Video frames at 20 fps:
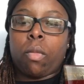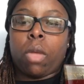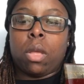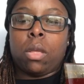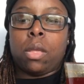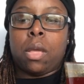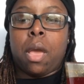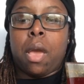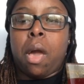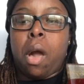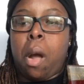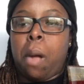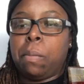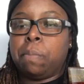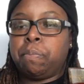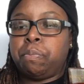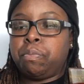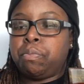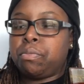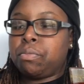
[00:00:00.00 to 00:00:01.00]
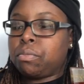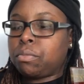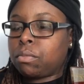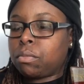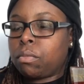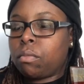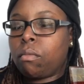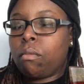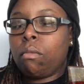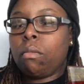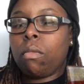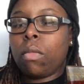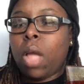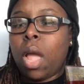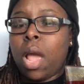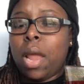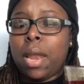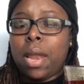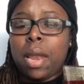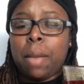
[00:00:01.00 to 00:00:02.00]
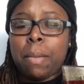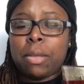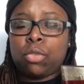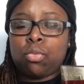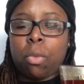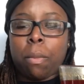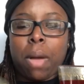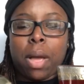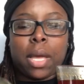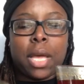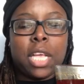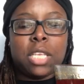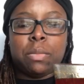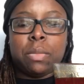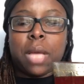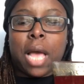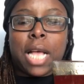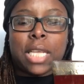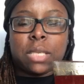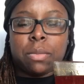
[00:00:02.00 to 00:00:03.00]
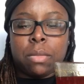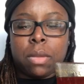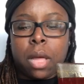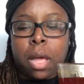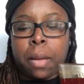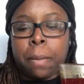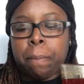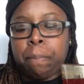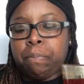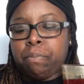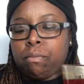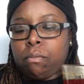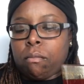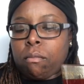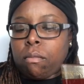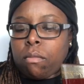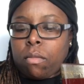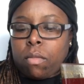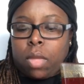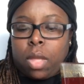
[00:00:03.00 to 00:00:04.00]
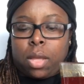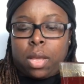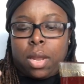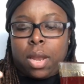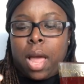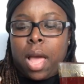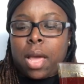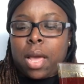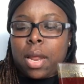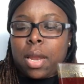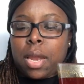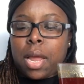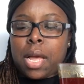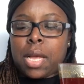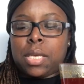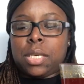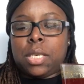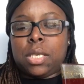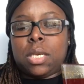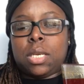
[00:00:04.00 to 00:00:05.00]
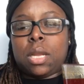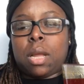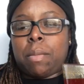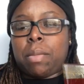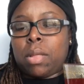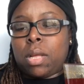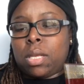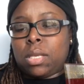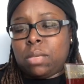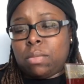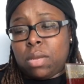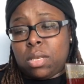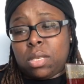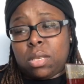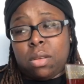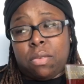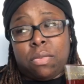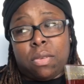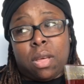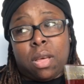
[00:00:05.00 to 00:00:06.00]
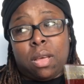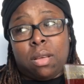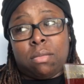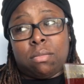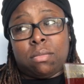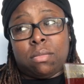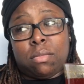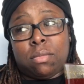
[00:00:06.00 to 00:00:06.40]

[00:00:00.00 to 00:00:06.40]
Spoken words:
yeah, and then that's what my kids be asking me, like, can I get an IG? And I'm thinking to myself, like,